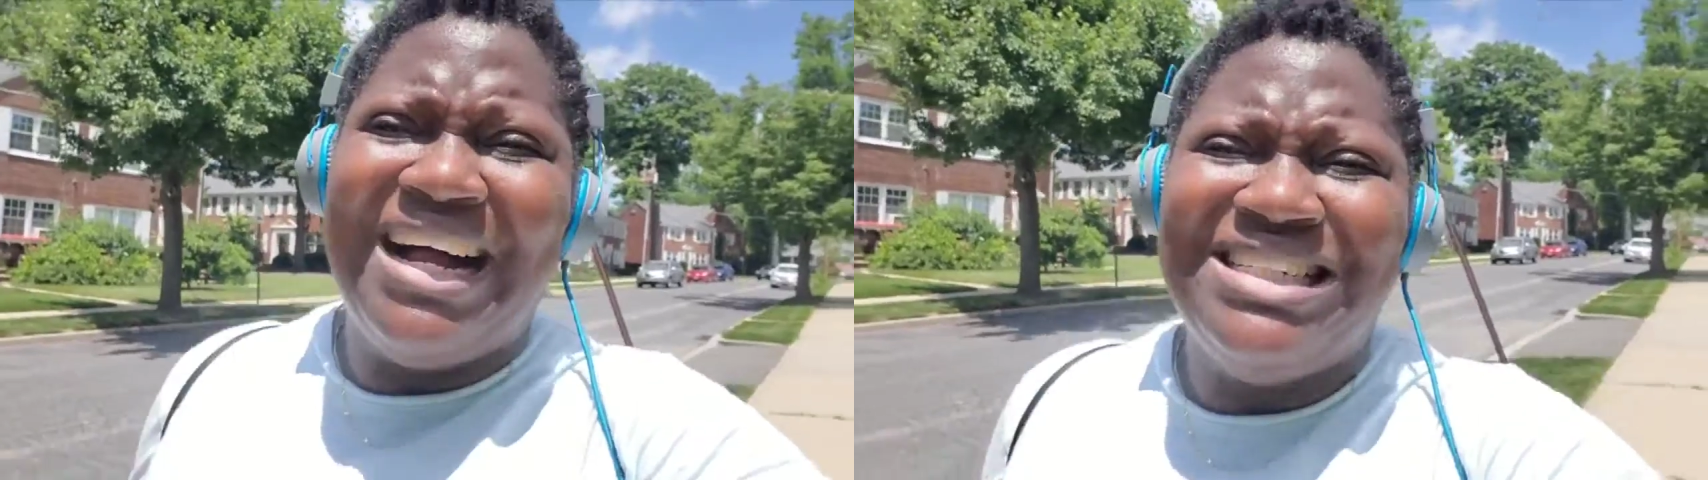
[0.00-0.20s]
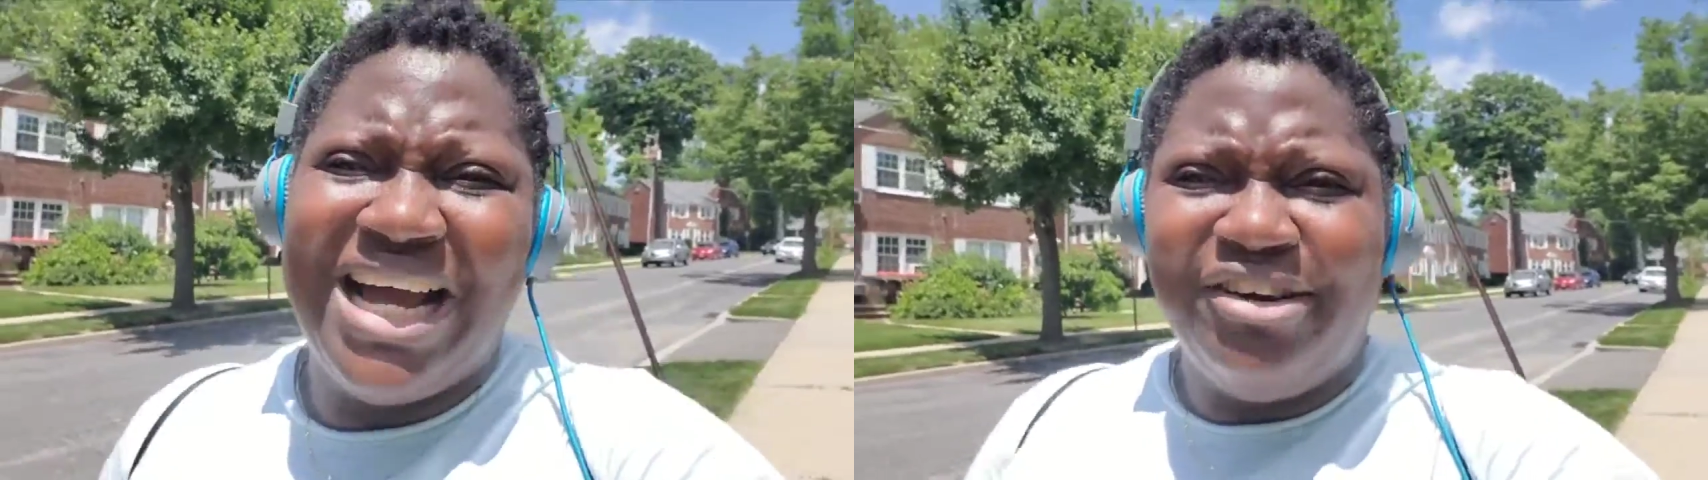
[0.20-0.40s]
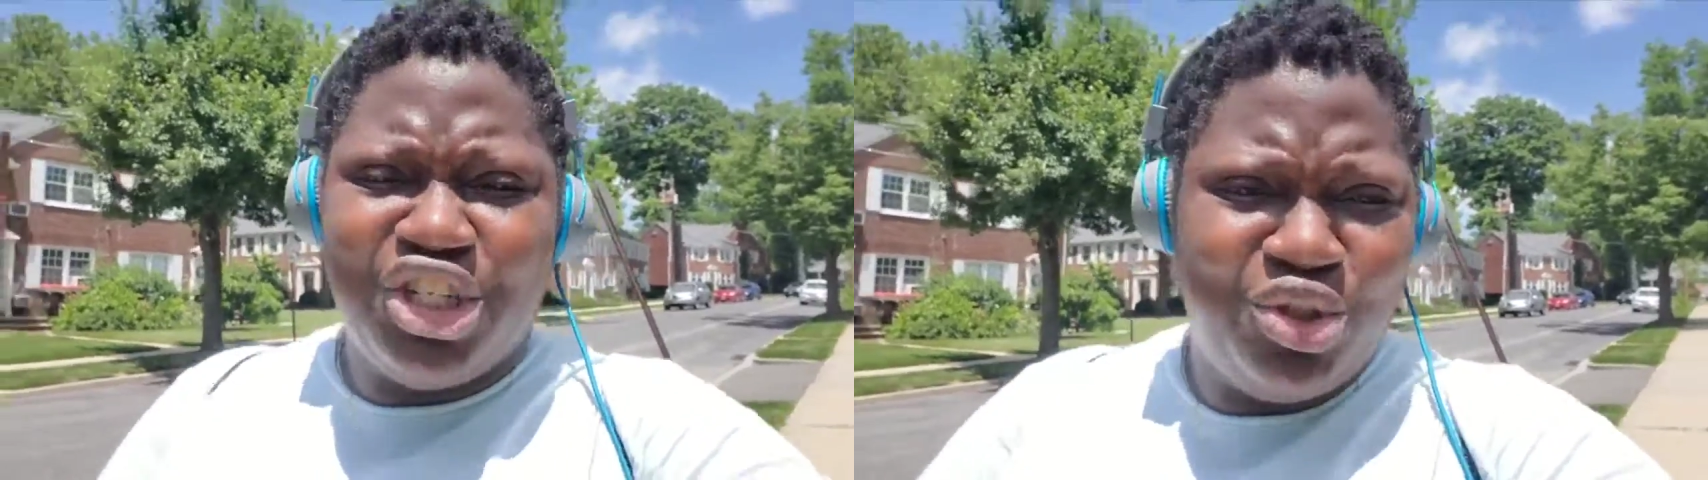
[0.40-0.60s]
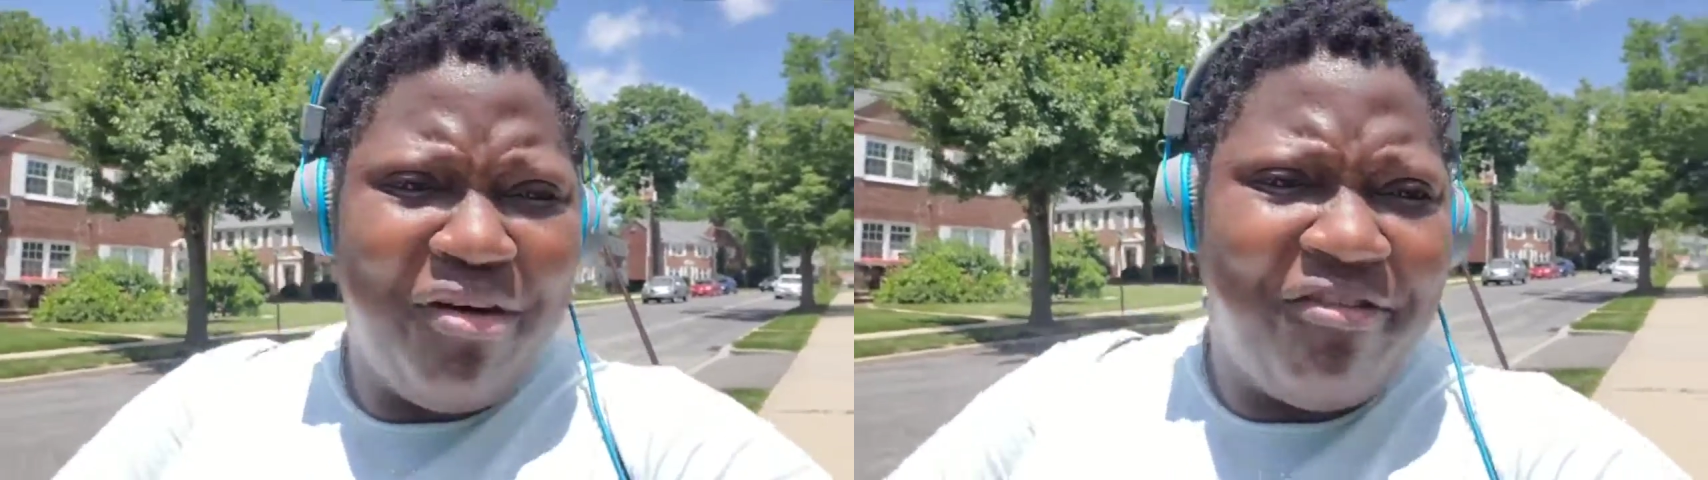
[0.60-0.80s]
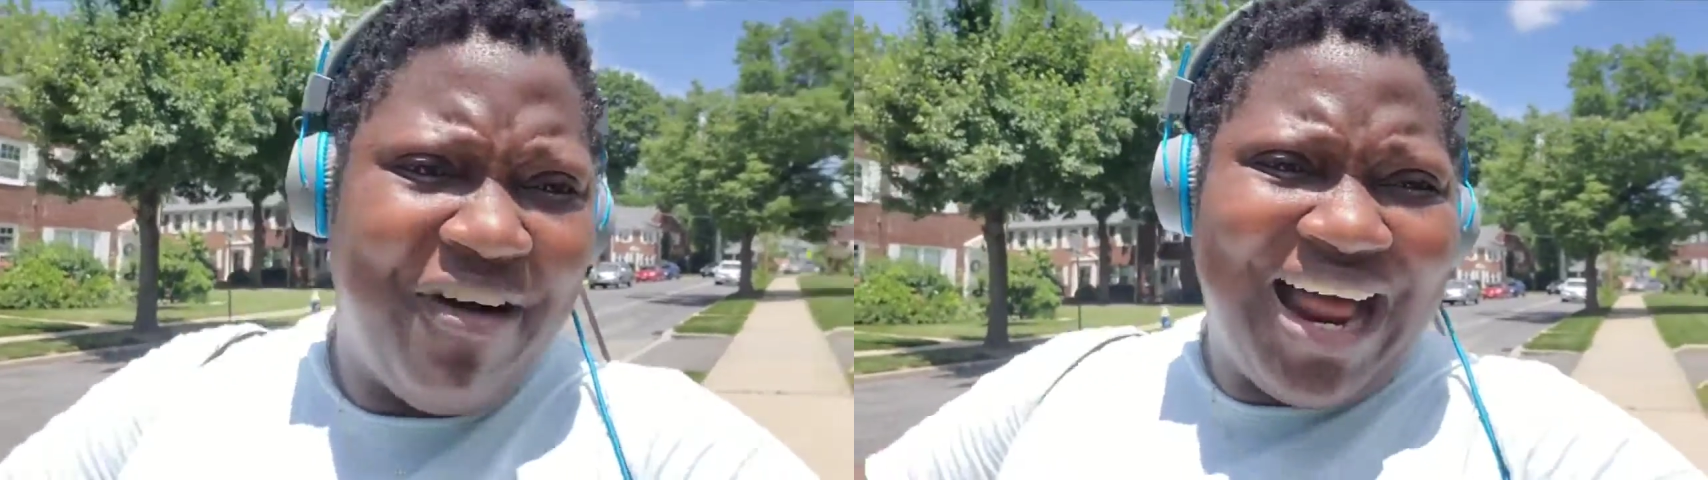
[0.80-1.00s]
And there is
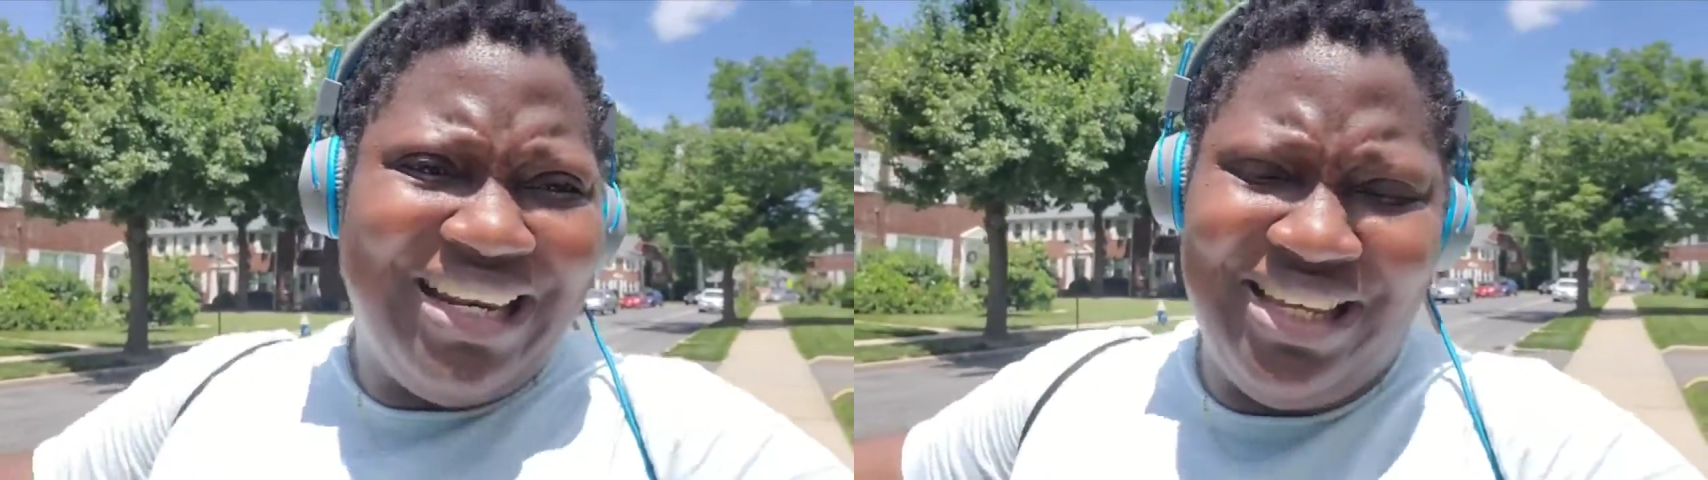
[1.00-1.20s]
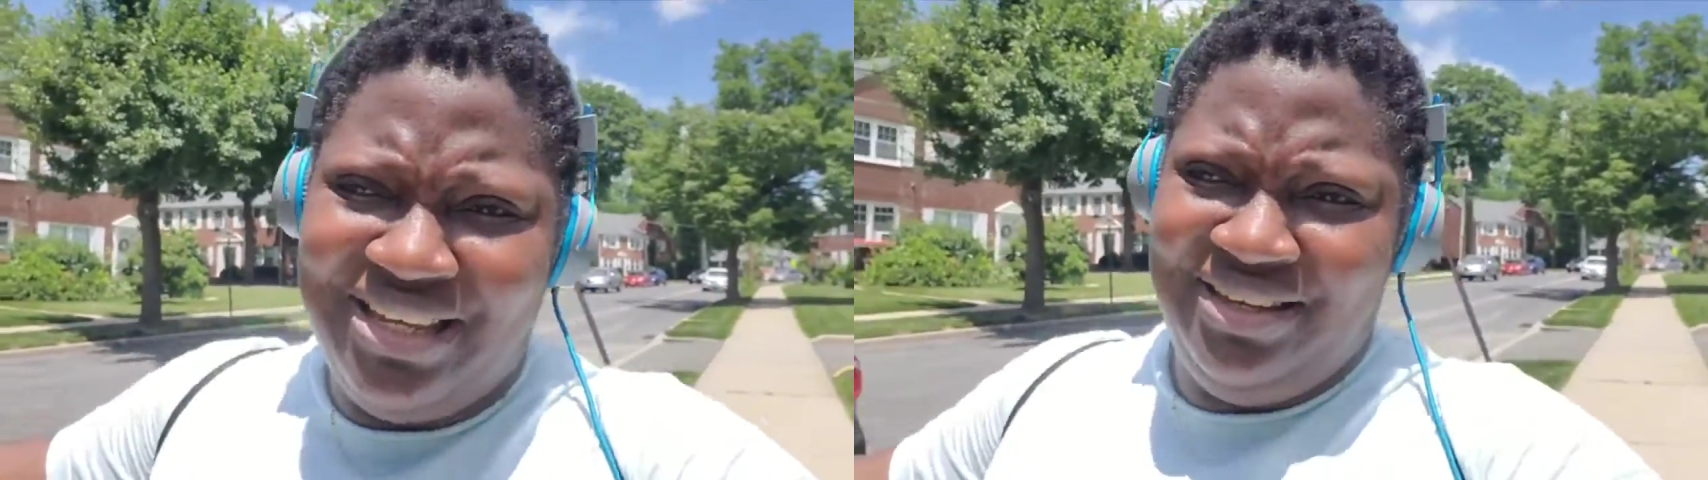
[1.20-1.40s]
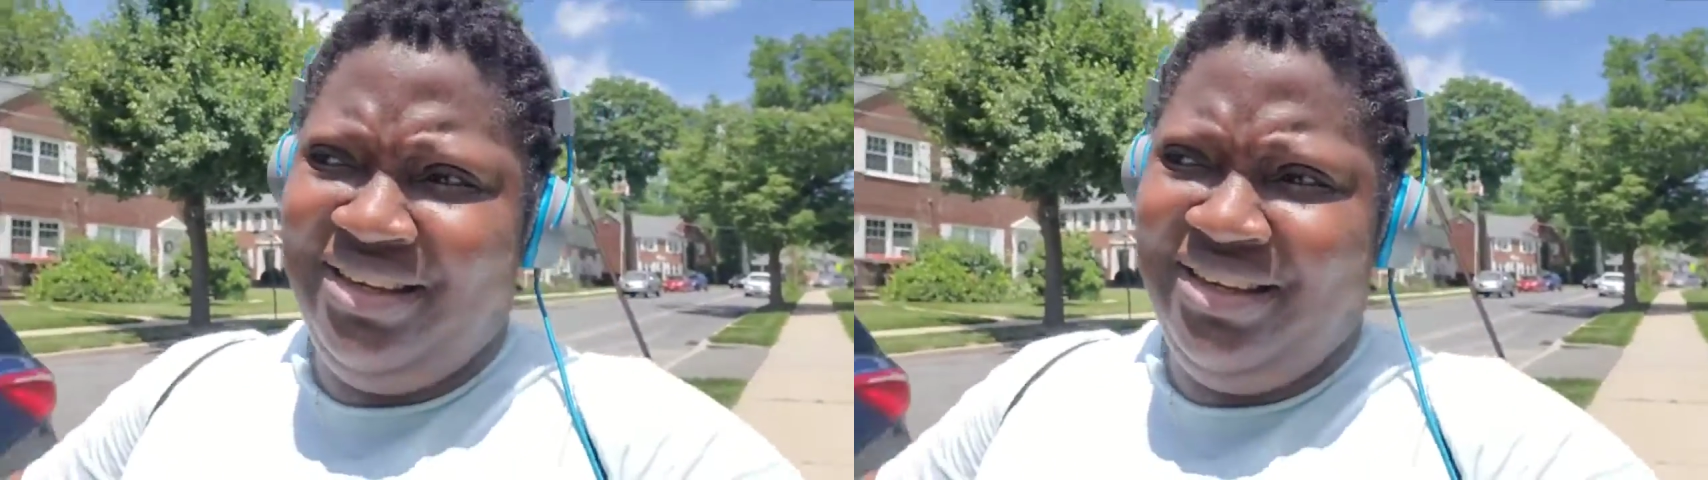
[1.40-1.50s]
no valley